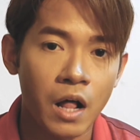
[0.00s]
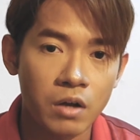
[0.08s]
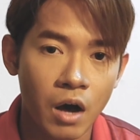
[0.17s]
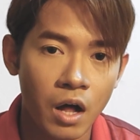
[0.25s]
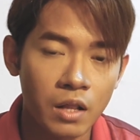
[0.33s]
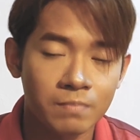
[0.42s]

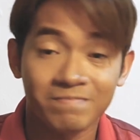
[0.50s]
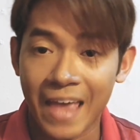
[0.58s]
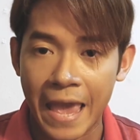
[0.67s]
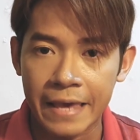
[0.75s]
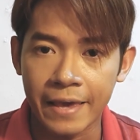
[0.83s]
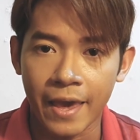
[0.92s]
alcohol,
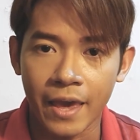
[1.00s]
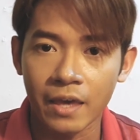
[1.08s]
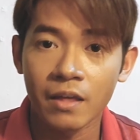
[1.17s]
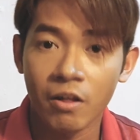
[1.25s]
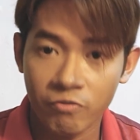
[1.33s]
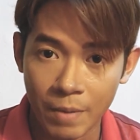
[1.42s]
aka
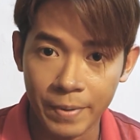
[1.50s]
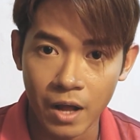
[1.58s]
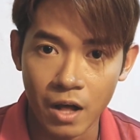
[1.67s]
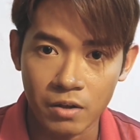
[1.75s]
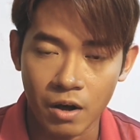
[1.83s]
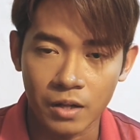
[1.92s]
rubbing
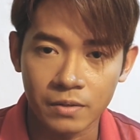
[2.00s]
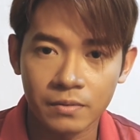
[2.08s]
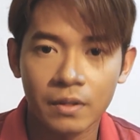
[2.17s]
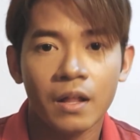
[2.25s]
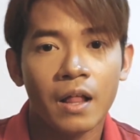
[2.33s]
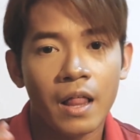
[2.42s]
alcohol.
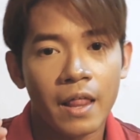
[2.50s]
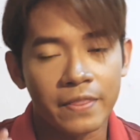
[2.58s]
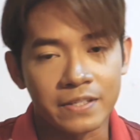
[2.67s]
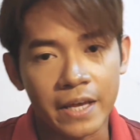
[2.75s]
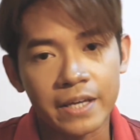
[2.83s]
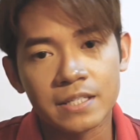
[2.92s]

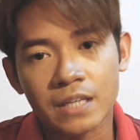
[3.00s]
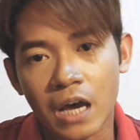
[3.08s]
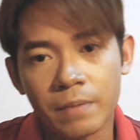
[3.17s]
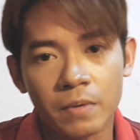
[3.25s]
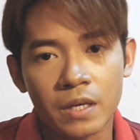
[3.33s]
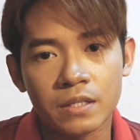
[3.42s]
The second
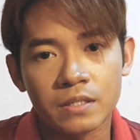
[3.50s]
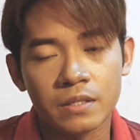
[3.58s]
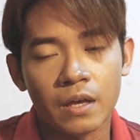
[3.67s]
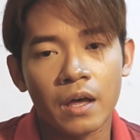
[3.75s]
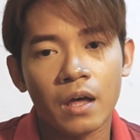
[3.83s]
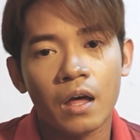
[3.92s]
type is
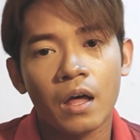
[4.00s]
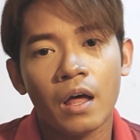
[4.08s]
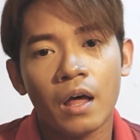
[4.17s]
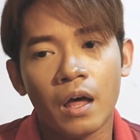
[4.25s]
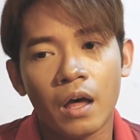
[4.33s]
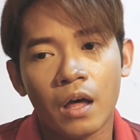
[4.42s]
the
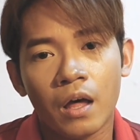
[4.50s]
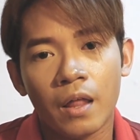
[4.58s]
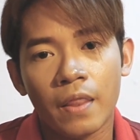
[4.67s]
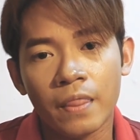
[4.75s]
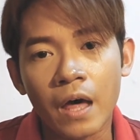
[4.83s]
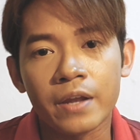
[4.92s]

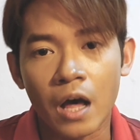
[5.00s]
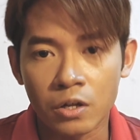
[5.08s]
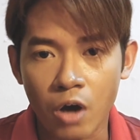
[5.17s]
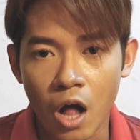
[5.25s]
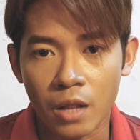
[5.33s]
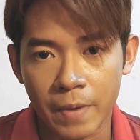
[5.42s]

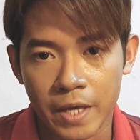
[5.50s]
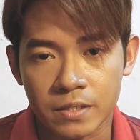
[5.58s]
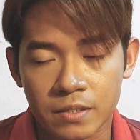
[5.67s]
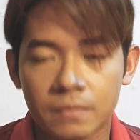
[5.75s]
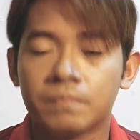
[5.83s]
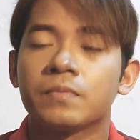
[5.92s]
non-alcohol
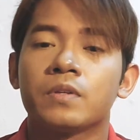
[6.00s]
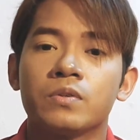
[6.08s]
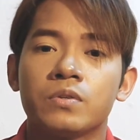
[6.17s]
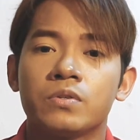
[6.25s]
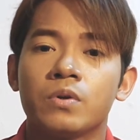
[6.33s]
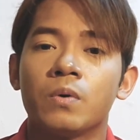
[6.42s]
base.
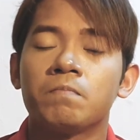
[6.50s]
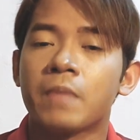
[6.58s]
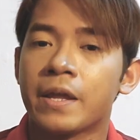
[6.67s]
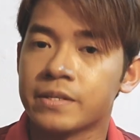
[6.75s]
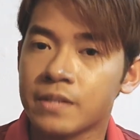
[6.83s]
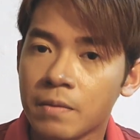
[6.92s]
So
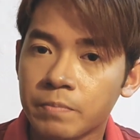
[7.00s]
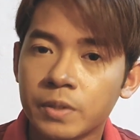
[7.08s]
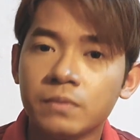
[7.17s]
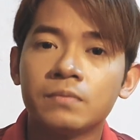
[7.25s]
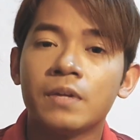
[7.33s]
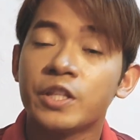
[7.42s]
an
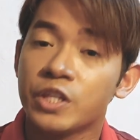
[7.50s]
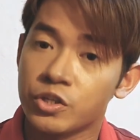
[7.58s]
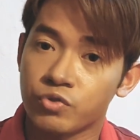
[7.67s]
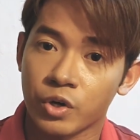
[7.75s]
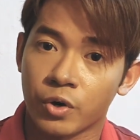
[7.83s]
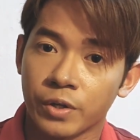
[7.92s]
example, tea
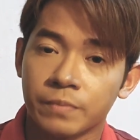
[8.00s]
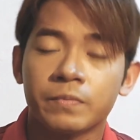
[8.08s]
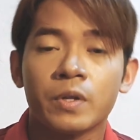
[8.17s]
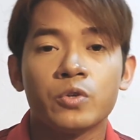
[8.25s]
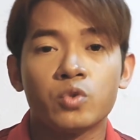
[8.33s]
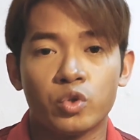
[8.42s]
tree oil.
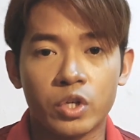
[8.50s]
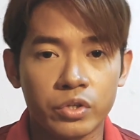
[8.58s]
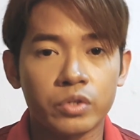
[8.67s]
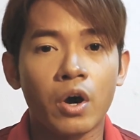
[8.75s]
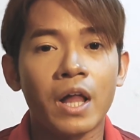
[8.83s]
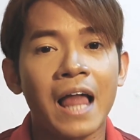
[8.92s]
So tea
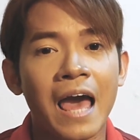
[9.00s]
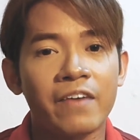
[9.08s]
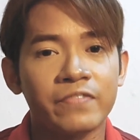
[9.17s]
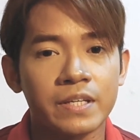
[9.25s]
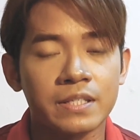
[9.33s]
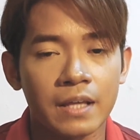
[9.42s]
tree oil
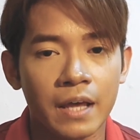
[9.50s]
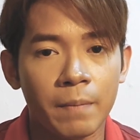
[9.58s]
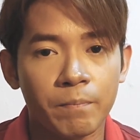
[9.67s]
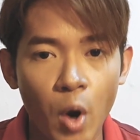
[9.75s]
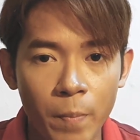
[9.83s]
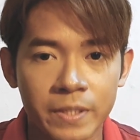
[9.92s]
have this
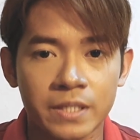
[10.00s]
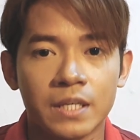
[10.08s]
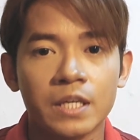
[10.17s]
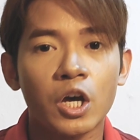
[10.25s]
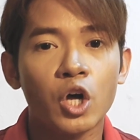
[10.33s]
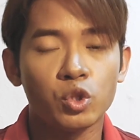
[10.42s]

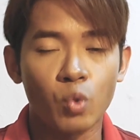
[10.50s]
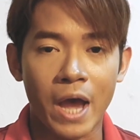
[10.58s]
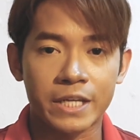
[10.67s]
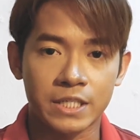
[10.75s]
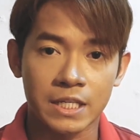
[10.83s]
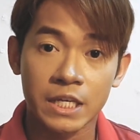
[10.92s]
property to
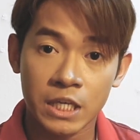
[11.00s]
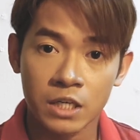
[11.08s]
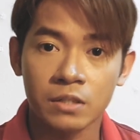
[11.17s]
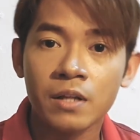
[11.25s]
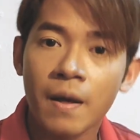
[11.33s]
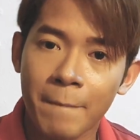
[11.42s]
actually
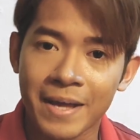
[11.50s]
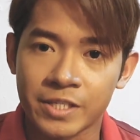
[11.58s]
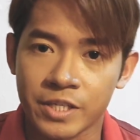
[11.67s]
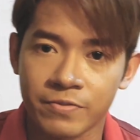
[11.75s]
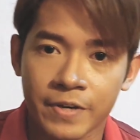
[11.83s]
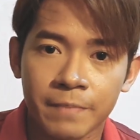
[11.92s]
kill
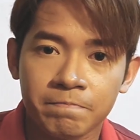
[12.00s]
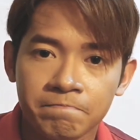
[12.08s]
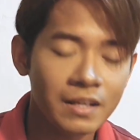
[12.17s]
bacteria.